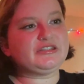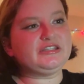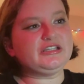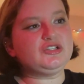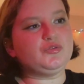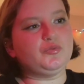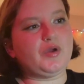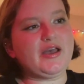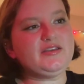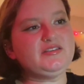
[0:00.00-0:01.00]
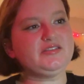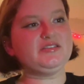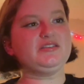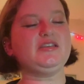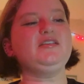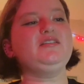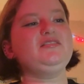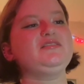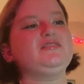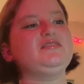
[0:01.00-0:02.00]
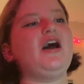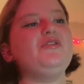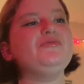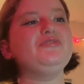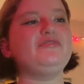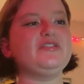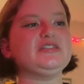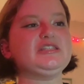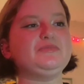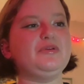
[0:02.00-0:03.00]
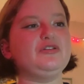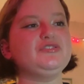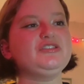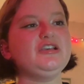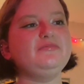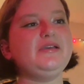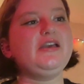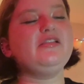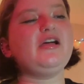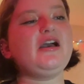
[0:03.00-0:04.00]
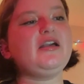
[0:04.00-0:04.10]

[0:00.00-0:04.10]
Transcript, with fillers: The dress is, I don't know if it's supposed to be like